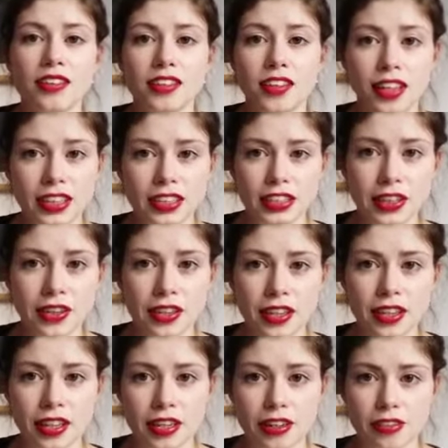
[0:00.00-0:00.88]
So that's the
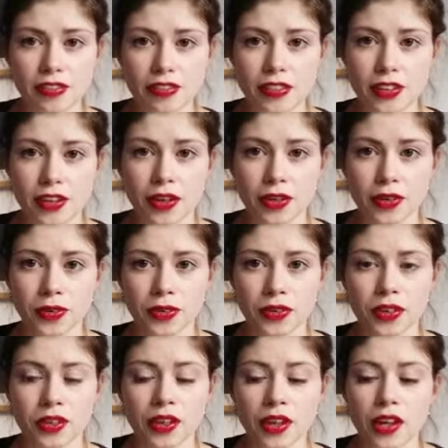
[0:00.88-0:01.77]
only thing for
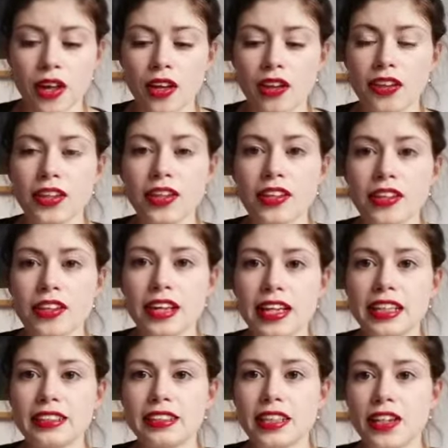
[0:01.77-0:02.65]
those. The other
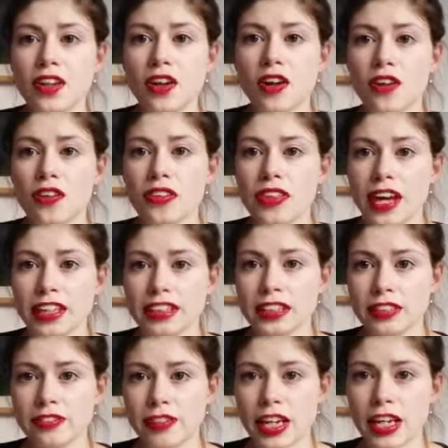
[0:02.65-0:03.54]
thing is they're not
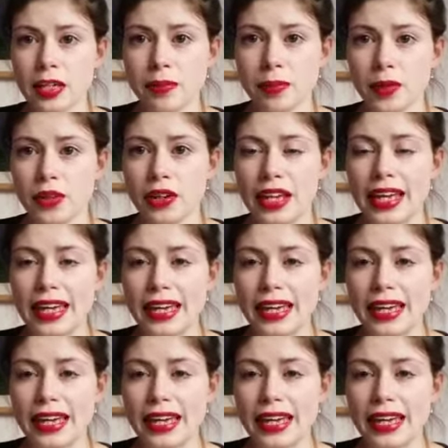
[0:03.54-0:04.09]
that available